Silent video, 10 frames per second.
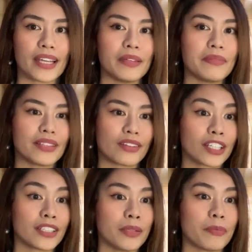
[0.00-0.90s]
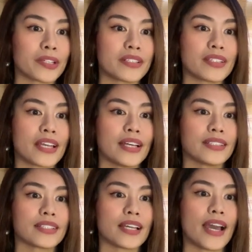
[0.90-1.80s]
I keep it 30%
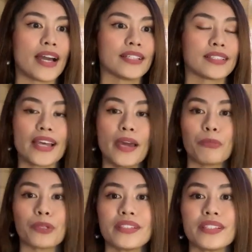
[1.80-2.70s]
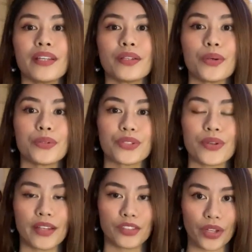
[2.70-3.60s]
and 10% goes
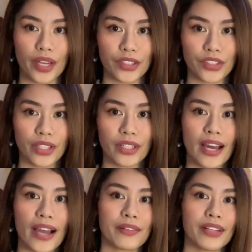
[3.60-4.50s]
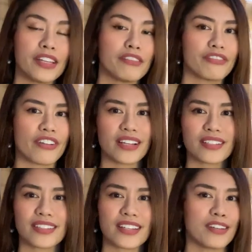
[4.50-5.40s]
to education. I really
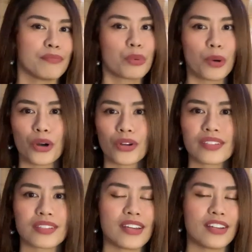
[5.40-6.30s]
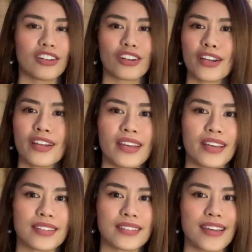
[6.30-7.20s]
invest in books, in
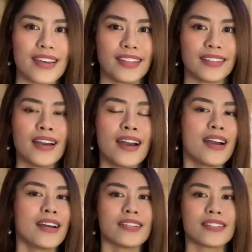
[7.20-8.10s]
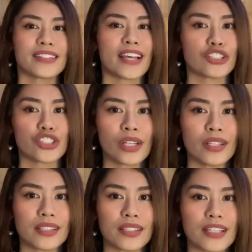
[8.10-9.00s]
learnings, in
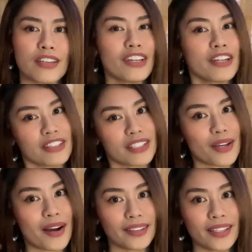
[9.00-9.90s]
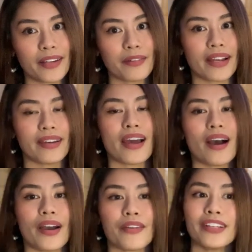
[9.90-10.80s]
sessions. Even if it's online right
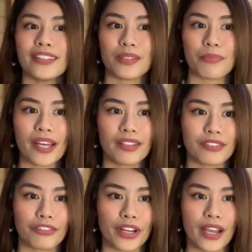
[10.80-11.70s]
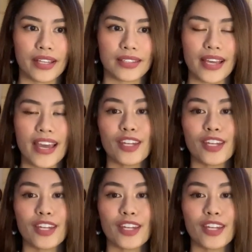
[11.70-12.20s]
now, I really spend for it.